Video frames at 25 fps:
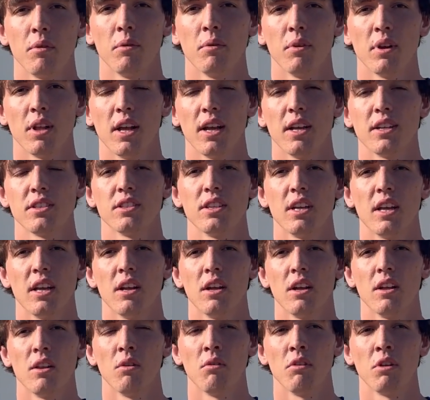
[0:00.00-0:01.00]
We realized that
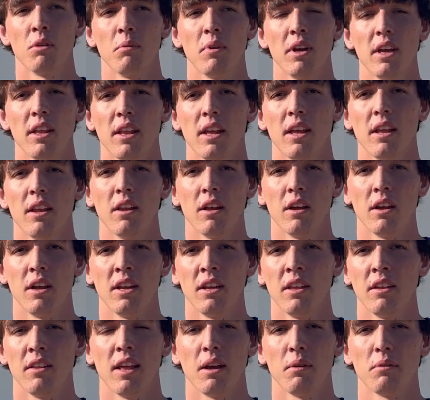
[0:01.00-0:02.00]
the only way that
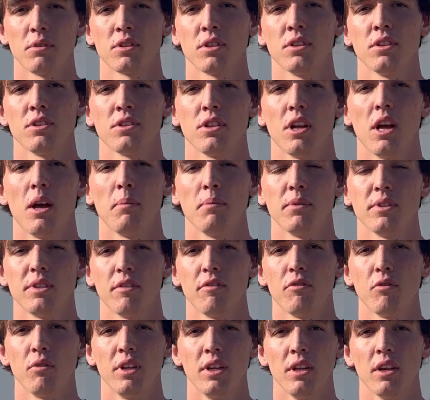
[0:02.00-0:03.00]
any of that was going to stop is
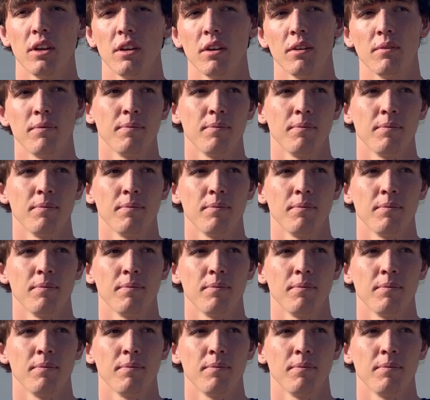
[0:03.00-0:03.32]
if we